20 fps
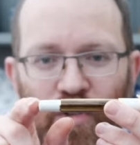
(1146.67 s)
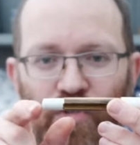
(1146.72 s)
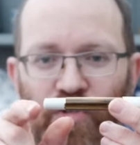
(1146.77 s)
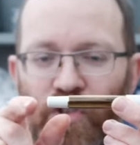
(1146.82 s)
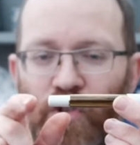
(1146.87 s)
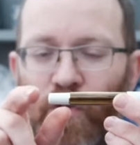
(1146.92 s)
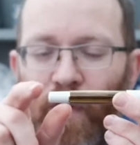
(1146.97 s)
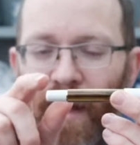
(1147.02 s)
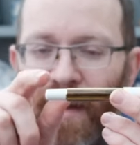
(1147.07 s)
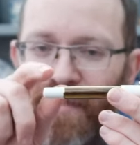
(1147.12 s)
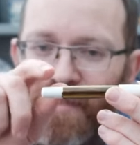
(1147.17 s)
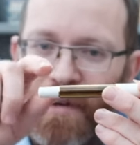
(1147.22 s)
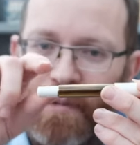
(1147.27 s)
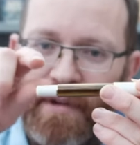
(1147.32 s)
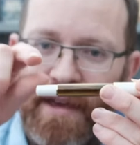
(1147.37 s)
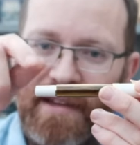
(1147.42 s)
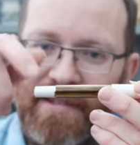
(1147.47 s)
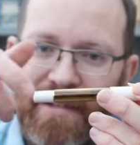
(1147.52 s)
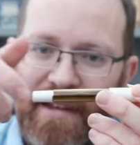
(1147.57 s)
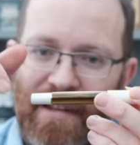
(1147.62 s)
you do end up
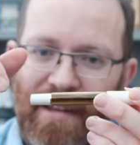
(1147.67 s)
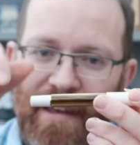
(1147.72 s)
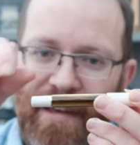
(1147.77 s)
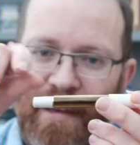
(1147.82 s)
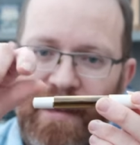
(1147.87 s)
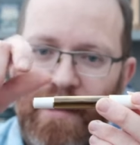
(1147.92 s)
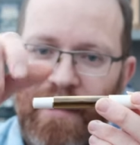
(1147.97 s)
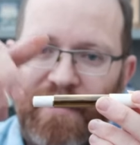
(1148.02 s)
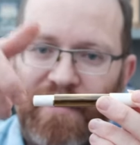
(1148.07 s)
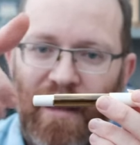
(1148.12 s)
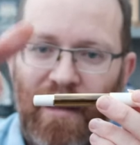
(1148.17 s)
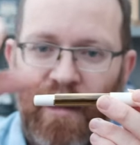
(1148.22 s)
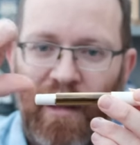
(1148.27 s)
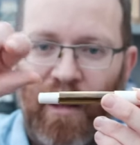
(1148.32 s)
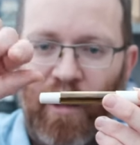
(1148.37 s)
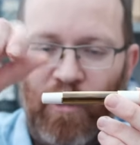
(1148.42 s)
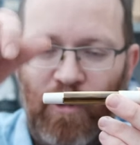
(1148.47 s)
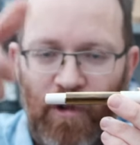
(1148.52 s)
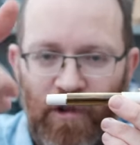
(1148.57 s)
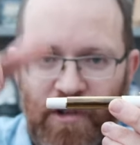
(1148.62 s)
getting is
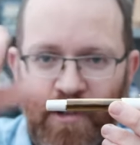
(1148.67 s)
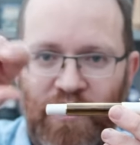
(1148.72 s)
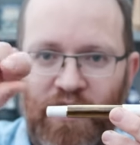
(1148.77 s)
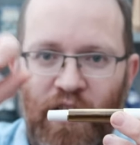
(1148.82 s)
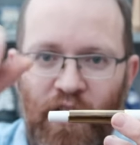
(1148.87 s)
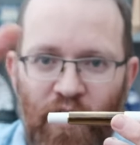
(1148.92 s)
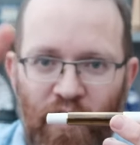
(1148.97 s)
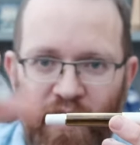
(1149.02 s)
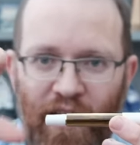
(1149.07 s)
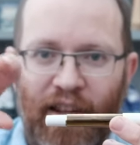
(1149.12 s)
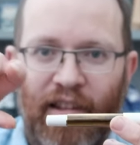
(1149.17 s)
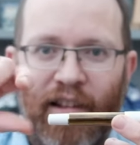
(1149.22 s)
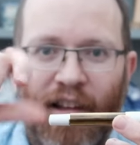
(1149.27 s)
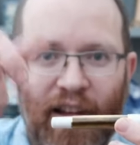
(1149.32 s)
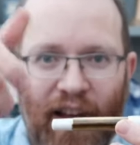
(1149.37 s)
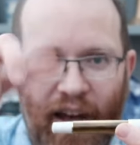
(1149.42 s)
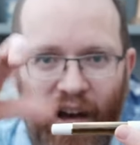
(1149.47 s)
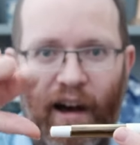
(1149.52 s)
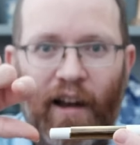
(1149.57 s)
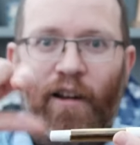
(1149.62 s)
a lot of turning
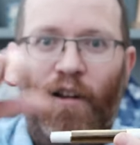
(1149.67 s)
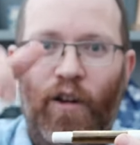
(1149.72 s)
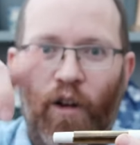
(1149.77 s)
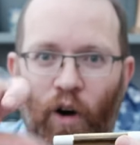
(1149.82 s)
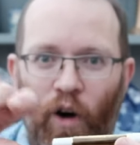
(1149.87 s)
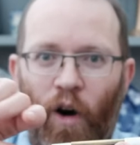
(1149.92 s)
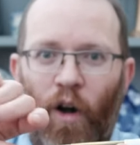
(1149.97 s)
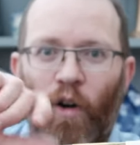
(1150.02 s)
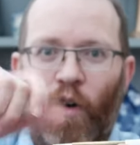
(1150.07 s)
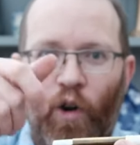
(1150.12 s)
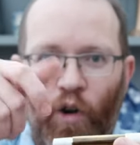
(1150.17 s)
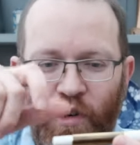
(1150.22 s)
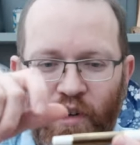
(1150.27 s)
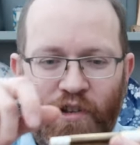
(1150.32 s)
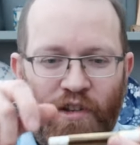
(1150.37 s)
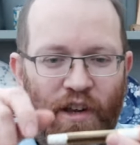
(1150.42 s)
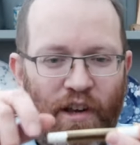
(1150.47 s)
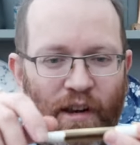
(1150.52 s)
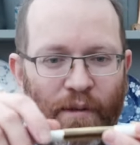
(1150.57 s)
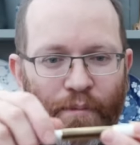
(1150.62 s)
a lot, a lot of
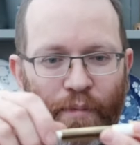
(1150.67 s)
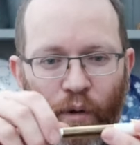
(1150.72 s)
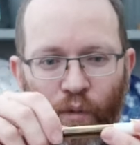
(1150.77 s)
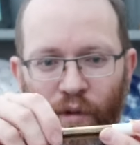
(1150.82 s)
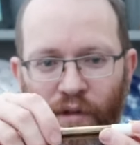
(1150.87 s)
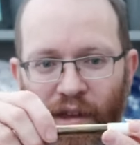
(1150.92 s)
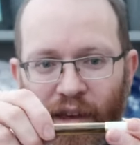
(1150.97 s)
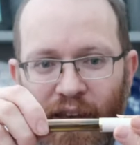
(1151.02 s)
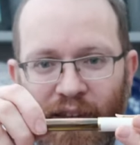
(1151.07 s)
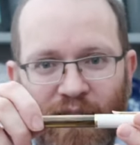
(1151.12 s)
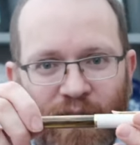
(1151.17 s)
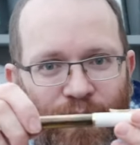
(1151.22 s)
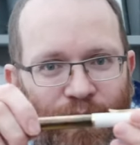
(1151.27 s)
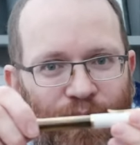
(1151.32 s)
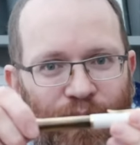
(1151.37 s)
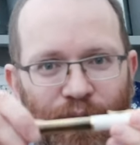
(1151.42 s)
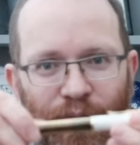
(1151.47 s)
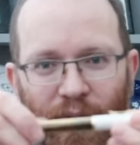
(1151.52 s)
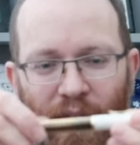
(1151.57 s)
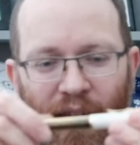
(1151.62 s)
turning. But with this,
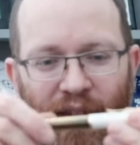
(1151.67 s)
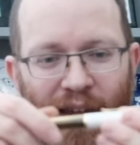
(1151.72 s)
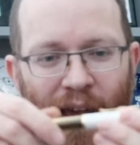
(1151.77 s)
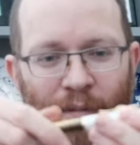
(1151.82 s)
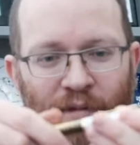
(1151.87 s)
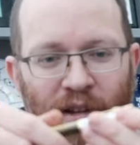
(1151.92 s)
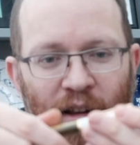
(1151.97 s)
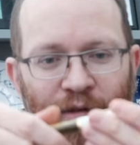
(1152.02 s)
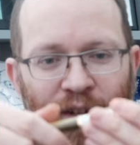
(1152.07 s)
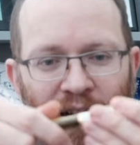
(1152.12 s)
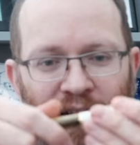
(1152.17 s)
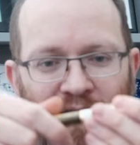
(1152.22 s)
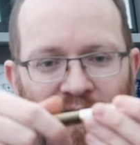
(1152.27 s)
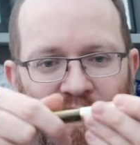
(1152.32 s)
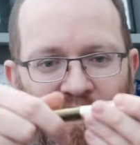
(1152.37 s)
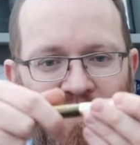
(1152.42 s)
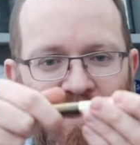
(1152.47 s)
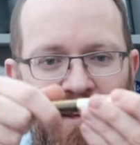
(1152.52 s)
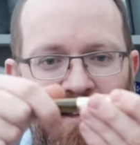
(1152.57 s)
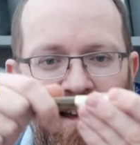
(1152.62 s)
it's absolutely
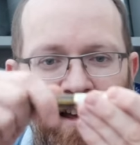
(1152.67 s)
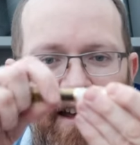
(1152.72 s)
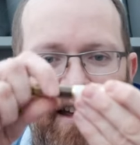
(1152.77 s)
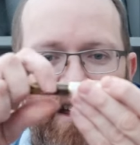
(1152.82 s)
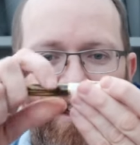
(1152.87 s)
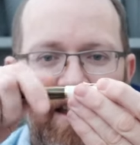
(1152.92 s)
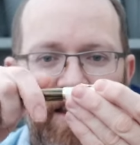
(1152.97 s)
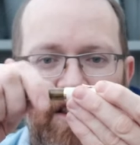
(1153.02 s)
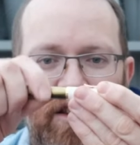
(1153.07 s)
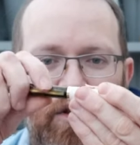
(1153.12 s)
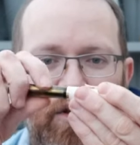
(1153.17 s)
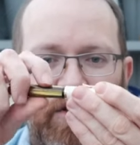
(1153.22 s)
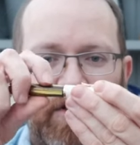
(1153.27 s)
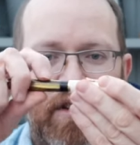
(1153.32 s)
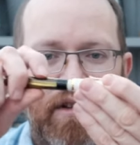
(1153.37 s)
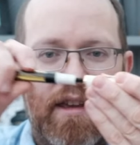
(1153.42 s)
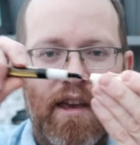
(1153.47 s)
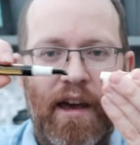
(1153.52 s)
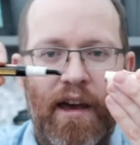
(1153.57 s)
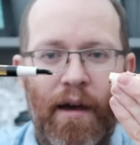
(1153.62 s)
fantastic. You also
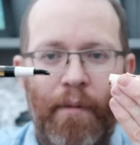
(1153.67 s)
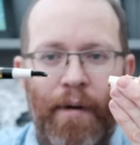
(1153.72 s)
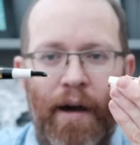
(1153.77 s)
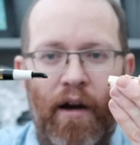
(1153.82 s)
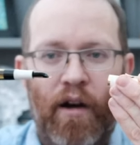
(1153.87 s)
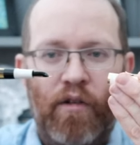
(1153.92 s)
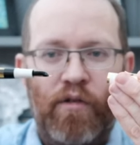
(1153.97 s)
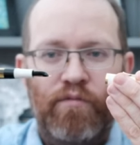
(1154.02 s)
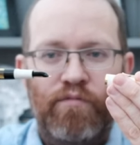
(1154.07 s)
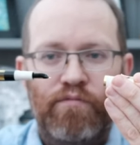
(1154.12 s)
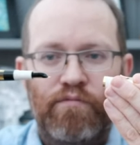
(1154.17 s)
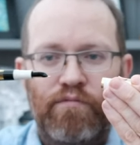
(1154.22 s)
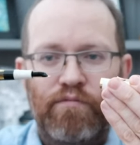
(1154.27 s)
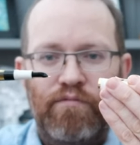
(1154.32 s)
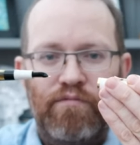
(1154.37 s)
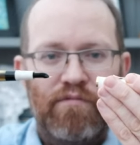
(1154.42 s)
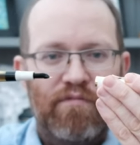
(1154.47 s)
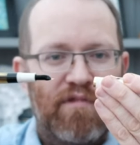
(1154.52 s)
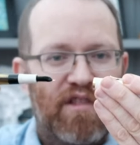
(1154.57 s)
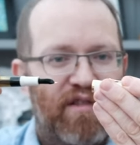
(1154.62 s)
get about a
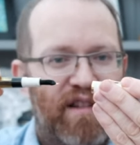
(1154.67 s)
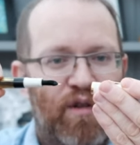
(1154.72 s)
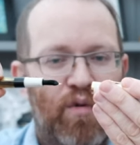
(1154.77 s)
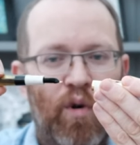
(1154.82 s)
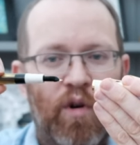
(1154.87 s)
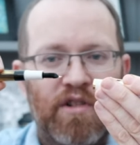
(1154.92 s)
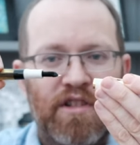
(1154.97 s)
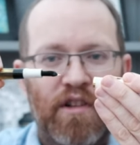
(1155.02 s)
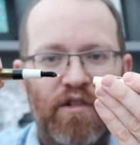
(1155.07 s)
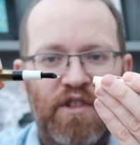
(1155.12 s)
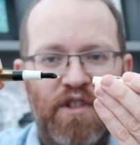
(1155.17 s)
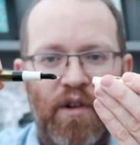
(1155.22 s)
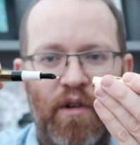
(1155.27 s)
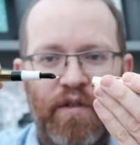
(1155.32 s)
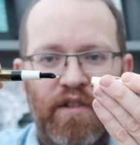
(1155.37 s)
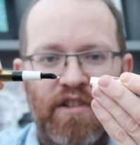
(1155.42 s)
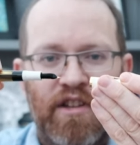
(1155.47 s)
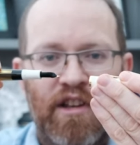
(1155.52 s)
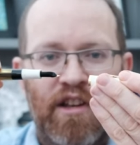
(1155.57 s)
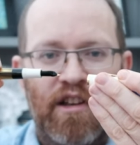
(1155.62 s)
three quarters of
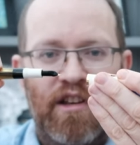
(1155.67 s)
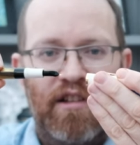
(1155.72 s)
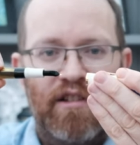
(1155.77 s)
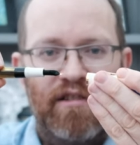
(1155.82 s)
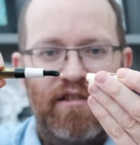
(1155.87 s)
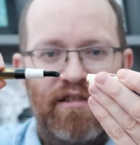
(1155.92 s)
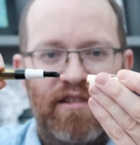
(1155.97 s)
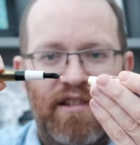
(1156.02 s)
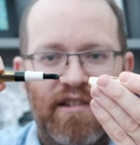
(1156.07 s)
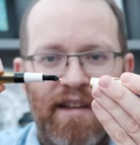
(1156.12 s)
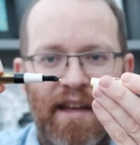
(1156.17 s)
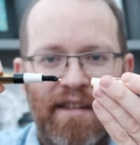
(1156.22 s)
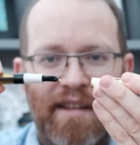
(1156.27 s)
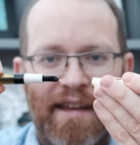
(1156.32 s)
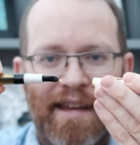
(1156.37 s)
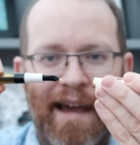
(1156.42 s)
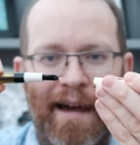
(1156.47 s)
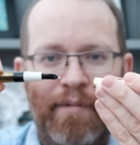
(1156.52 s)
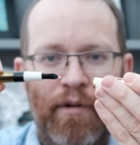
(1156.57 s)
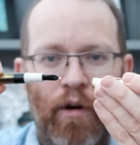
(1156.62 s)
a turn to take the
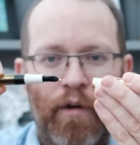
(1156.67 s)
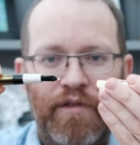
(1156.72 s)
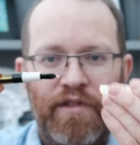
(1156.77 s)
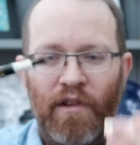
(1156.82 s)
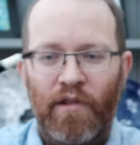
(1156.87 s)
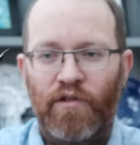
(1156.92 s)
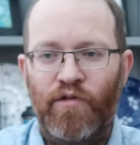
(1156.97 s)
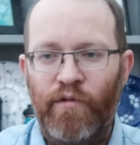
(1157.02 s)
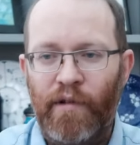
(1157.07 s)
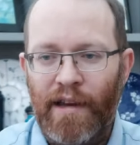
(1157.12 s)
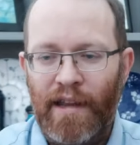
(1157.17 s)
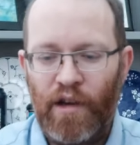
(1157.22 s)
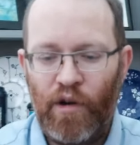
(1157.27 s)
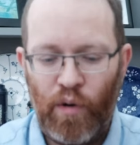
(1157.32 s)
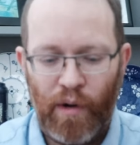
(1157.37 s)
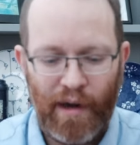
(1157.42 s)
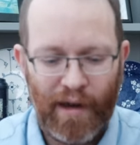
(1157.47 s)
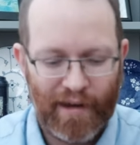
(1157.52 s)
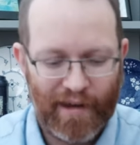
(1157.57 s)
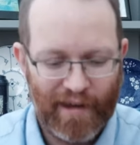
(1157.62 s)
cap off, so it's really
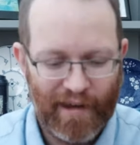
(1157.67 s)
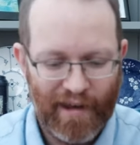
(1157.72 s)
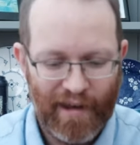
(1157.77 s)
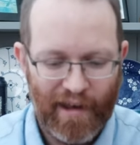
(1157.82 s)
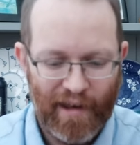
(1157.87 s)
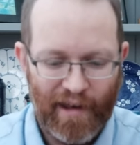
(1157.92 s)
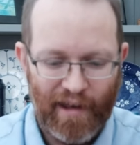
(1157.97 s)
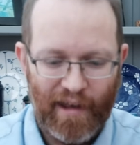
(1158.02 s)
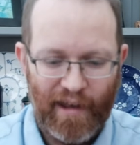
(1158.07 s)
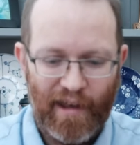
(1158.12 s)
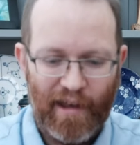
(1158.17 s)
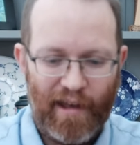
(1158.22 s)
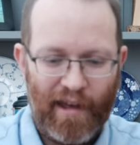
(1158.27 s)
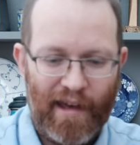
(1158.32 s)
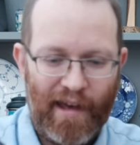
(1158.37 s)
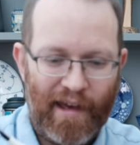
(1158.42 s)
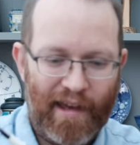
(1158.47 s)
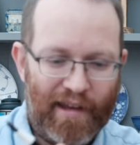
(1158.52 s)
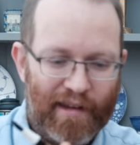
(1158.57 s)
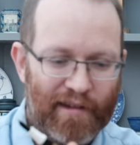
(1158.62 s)
quick.
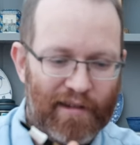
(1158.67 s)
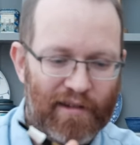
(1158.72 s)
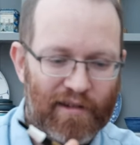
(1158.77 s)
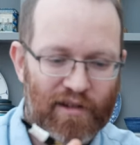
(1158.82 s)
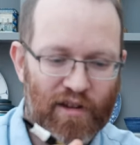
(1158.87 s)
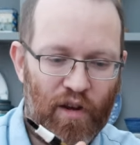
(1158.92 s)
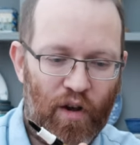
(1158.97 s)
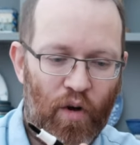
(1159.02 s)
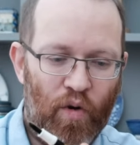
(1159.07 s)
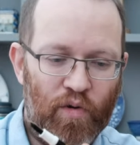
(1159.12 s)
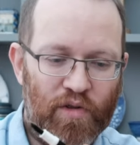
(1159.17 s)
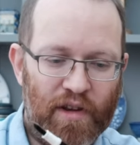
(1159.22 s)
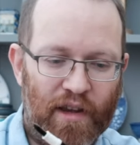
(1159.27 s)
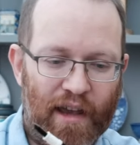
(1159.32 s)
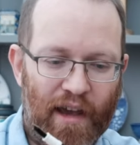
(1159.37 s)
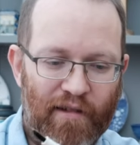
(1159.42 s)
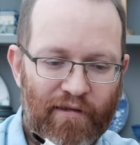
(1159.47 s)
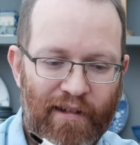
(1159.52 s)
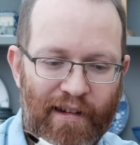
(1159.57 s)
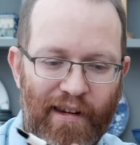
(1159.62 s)
And you also
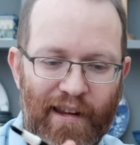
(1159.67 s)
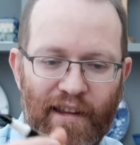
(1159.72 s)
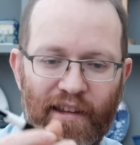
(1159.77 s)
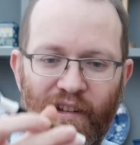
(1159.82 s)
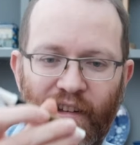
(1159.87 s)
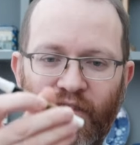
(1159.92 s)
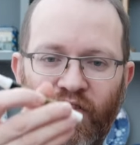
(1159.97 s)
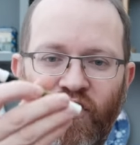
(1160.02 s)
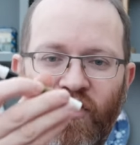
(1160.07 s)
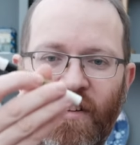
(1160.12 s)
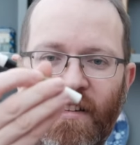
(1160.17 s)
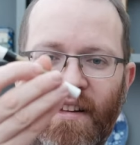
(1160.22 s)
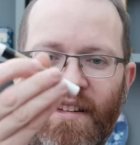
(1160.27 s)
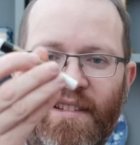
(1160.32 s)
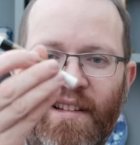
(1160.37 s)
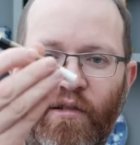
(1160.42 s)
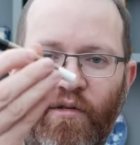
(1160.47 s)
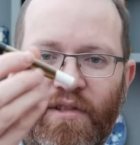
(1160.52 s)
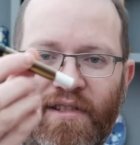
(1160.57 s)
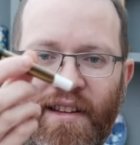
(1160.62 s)
get a really ingenious
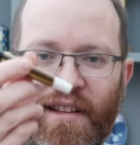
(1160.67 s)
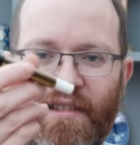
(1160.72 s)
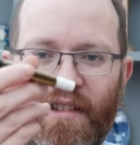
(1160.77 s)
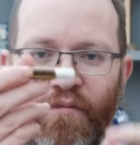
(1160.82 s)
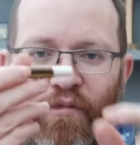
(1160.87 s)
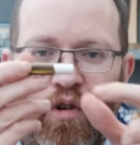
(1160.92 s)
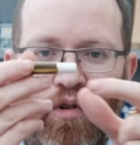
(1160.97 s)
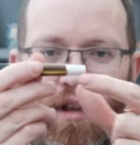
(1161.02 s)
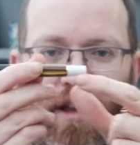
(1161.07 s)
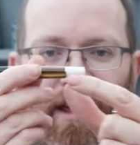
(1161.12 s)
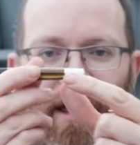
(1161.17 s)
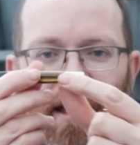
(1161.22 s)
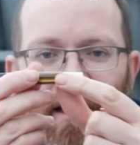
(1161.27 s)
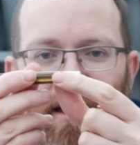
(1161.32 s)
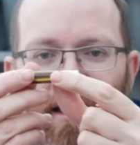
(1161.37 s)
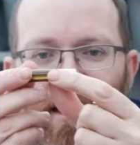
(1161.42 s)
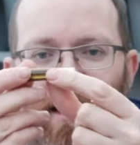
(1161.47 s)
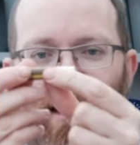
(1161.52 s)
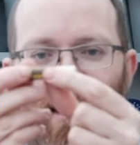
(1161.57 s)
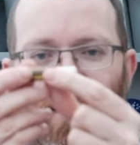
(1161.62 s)
little system on here.
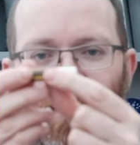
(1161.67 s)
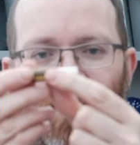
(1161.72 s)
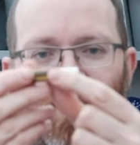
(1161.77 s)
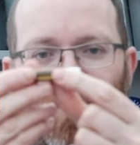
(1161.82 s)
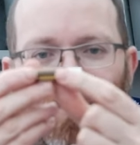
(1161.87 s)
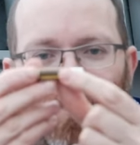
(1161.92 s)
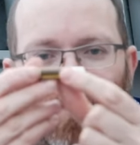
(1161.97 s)
Um,